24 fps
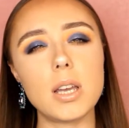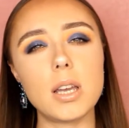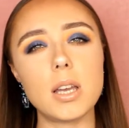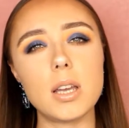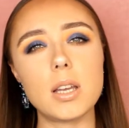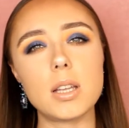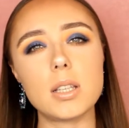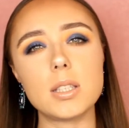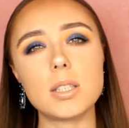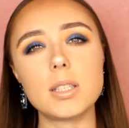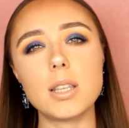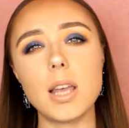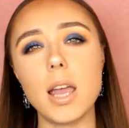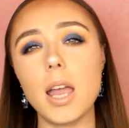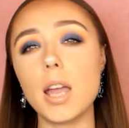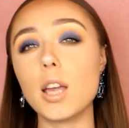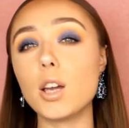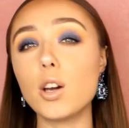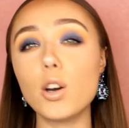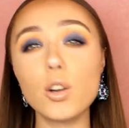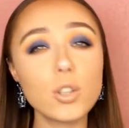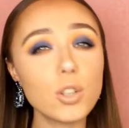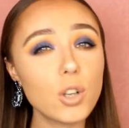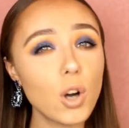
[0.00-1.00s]
is a
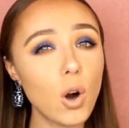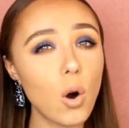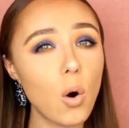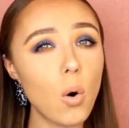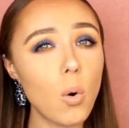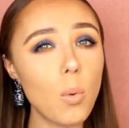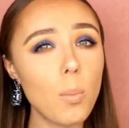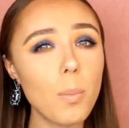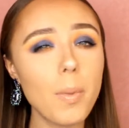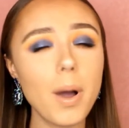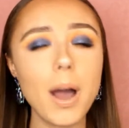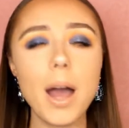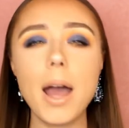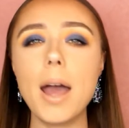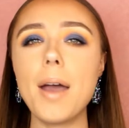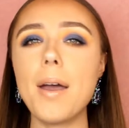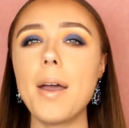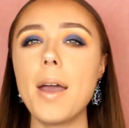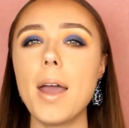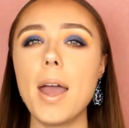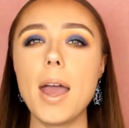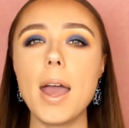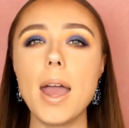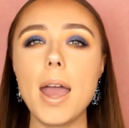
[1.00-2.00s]
good comb
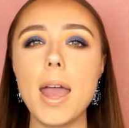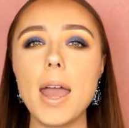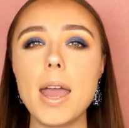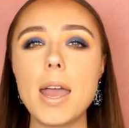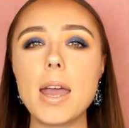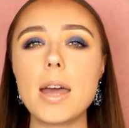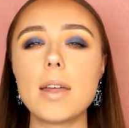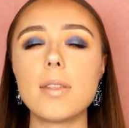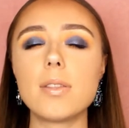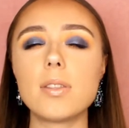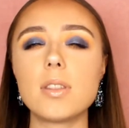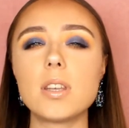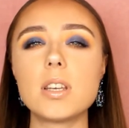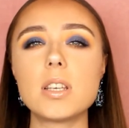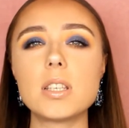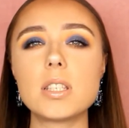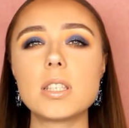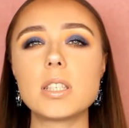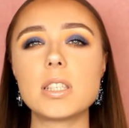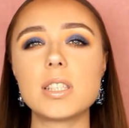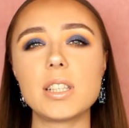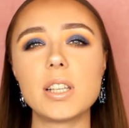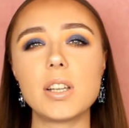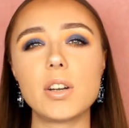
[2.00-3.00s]
and
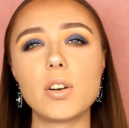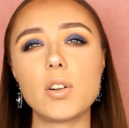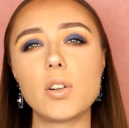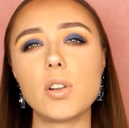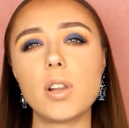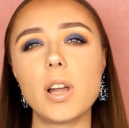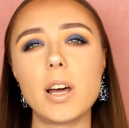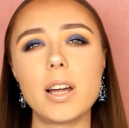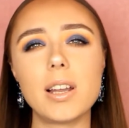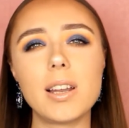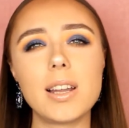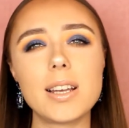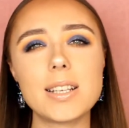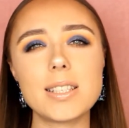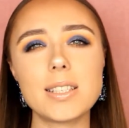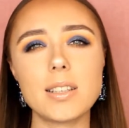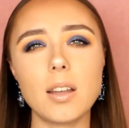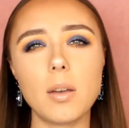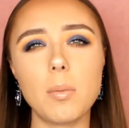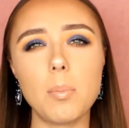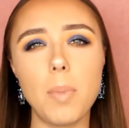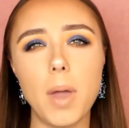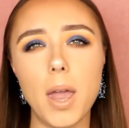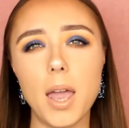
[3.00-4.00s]
these little
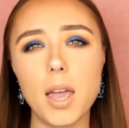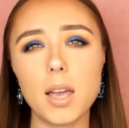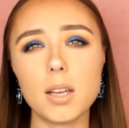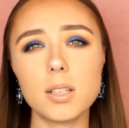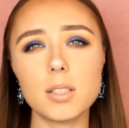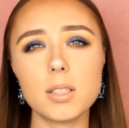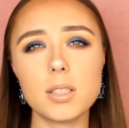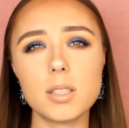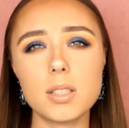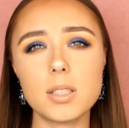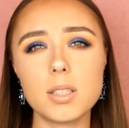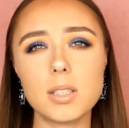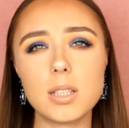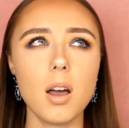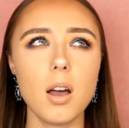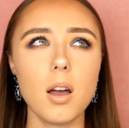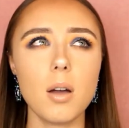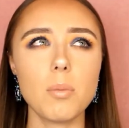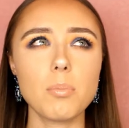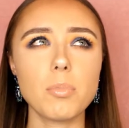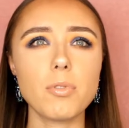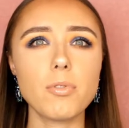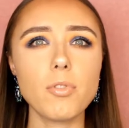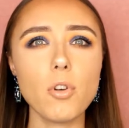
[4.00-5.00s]
elastic bands.
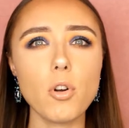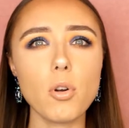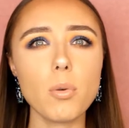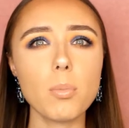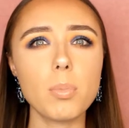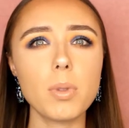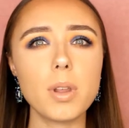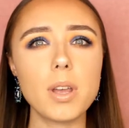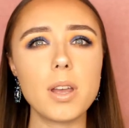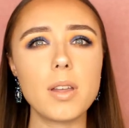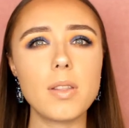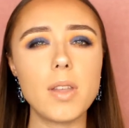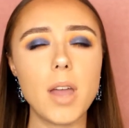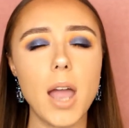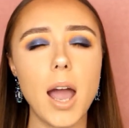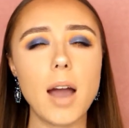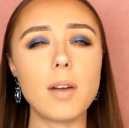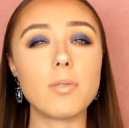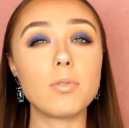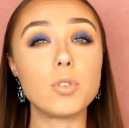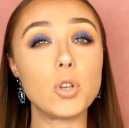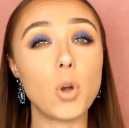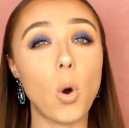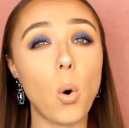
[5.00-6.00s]
Preferably they
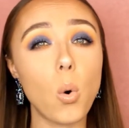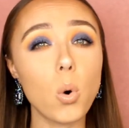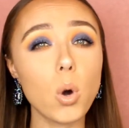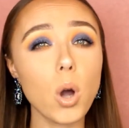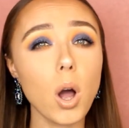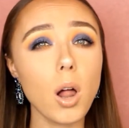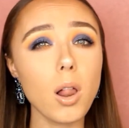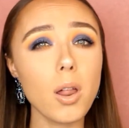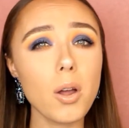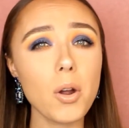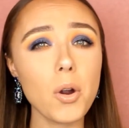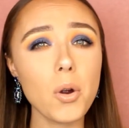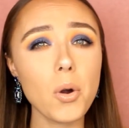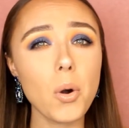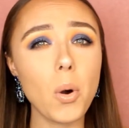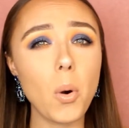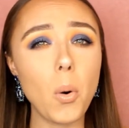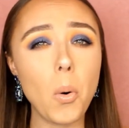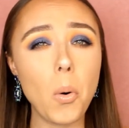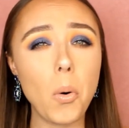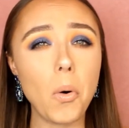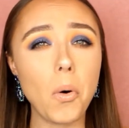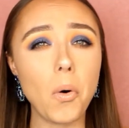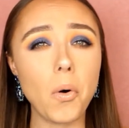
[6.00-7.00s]
have no color
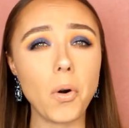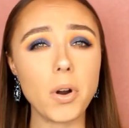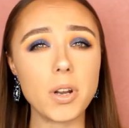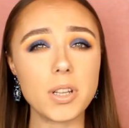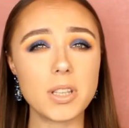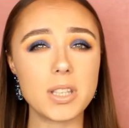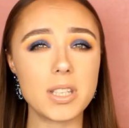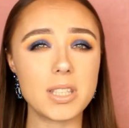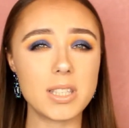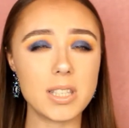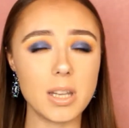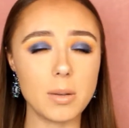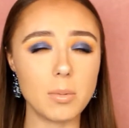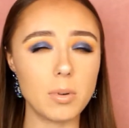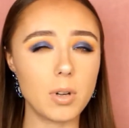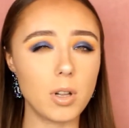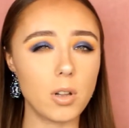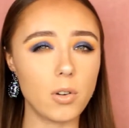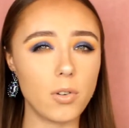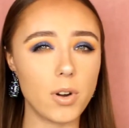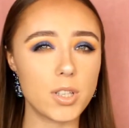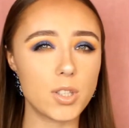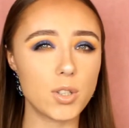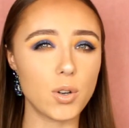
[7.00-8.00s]
or the same
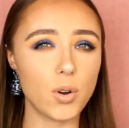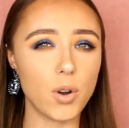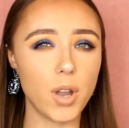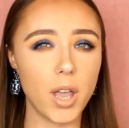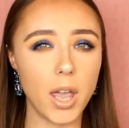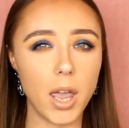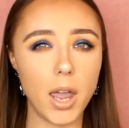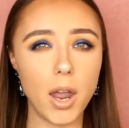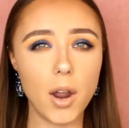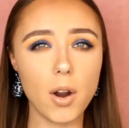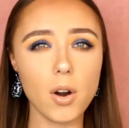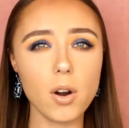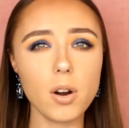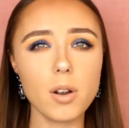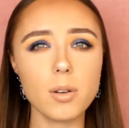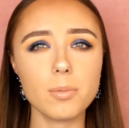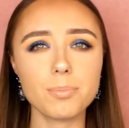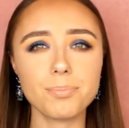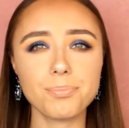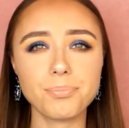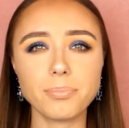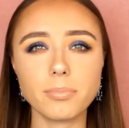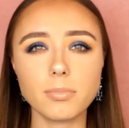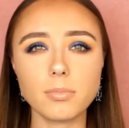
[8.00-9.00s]
color as your hair,
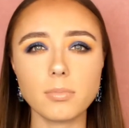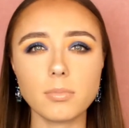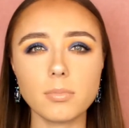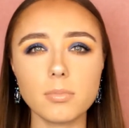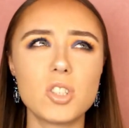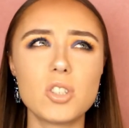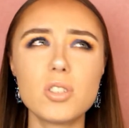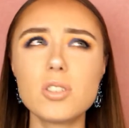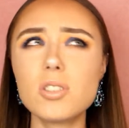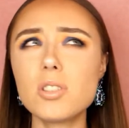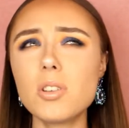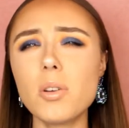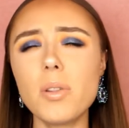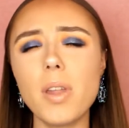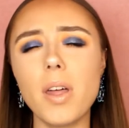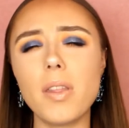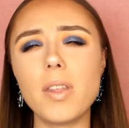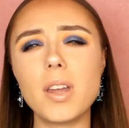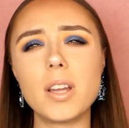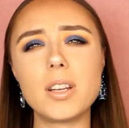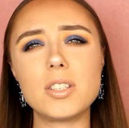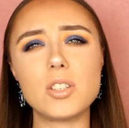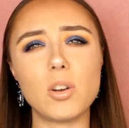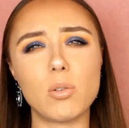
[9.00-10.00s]
just so that
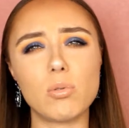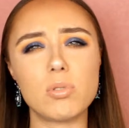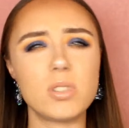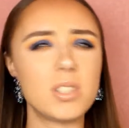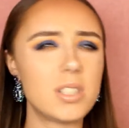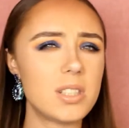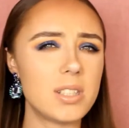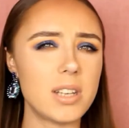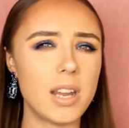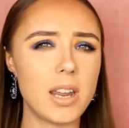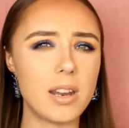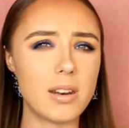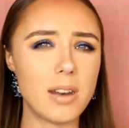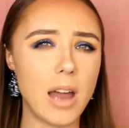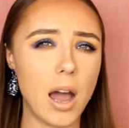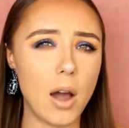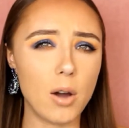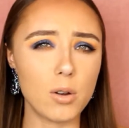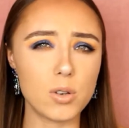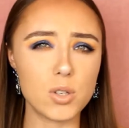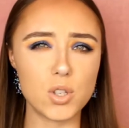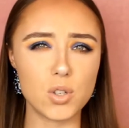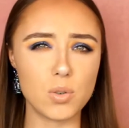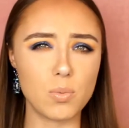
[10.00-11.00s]
they don't stand
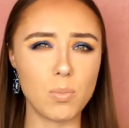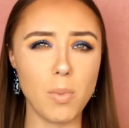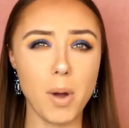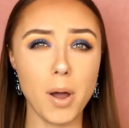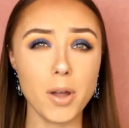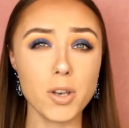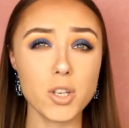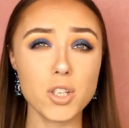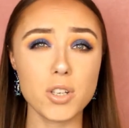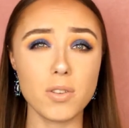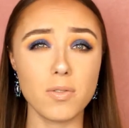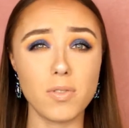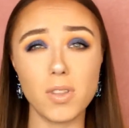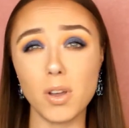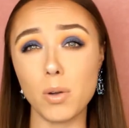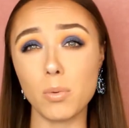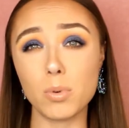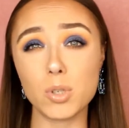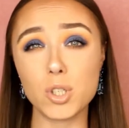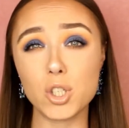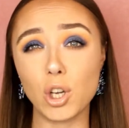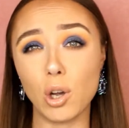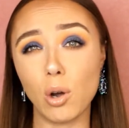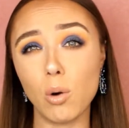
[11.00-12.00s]
out too much if they
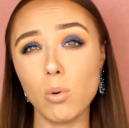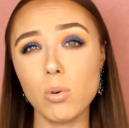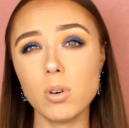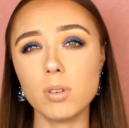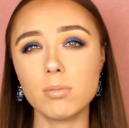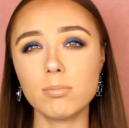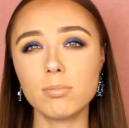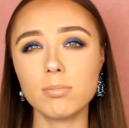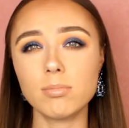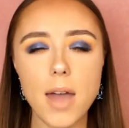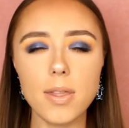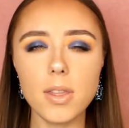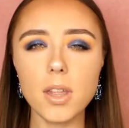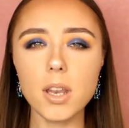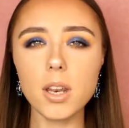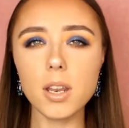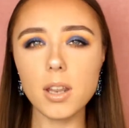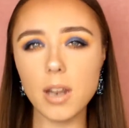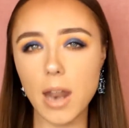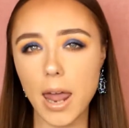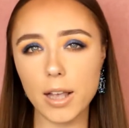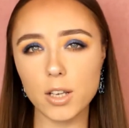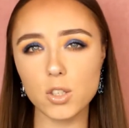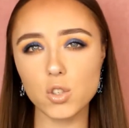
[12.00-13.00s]
would show. And then
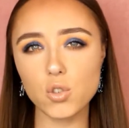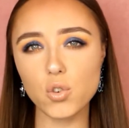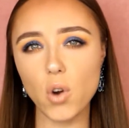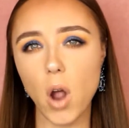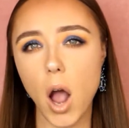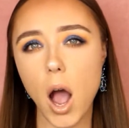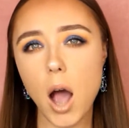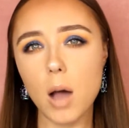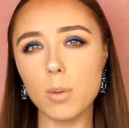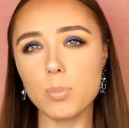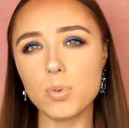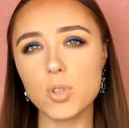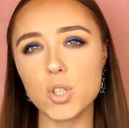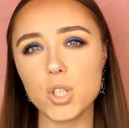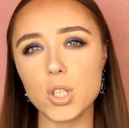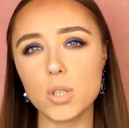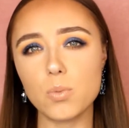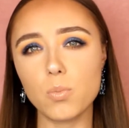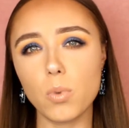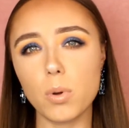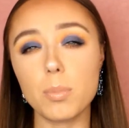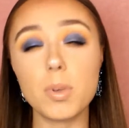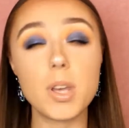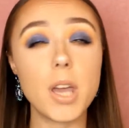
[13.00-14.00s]
an extra
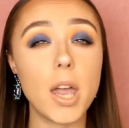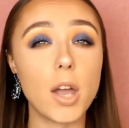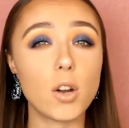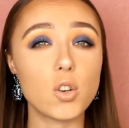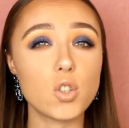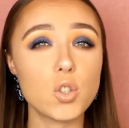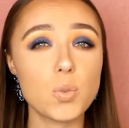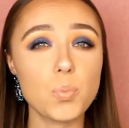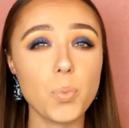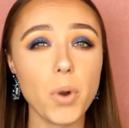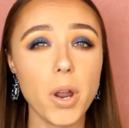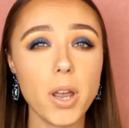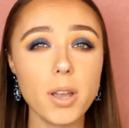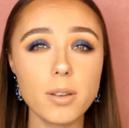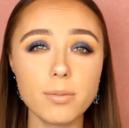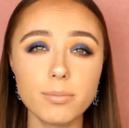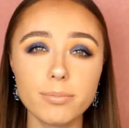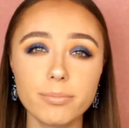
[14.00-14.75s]
option would be hairspray.